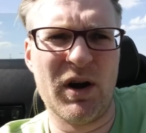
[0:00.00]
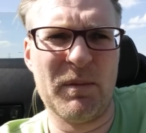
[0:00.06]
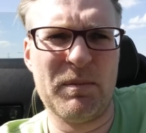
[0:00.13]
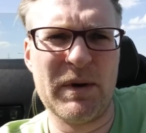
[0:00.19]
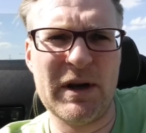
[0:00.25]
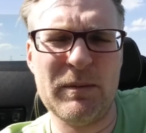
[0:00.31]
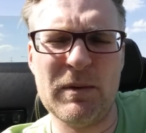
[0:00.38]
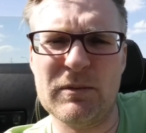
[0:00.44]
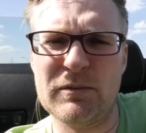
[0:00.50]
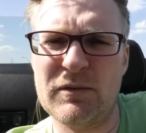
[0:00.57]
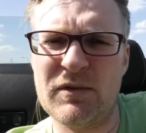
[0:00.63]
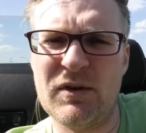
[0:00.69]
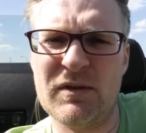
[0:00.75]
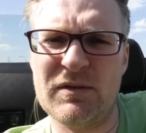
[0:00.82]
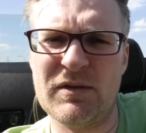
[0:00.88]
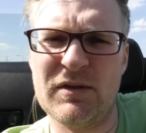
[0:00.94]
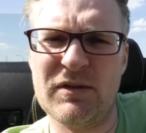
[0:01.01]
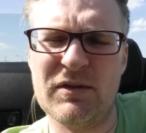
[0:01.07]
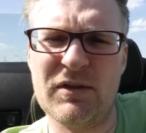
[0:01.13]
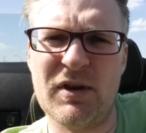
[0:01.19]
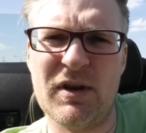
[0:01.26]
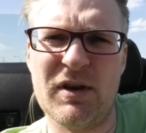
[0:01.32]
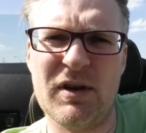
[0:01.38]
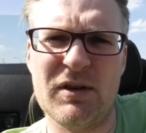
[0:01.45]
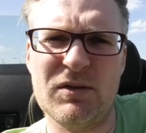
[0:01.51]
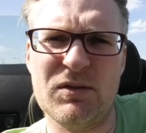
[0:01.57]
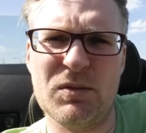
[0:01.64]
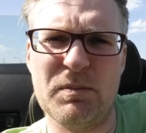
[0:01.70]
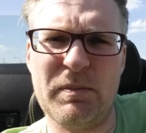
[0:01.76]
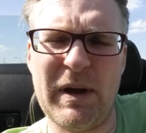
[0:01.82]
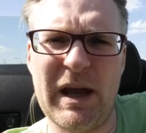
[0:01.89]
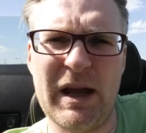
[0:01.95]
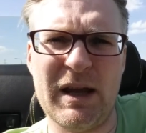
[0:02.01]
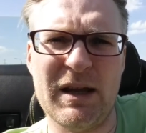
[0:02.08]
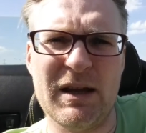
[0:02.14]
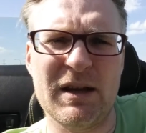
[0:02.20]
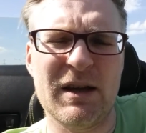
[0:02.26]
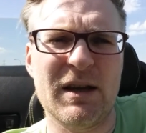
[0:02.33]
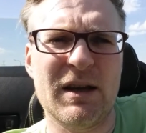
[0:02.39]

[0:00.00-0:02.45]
premium services to pay.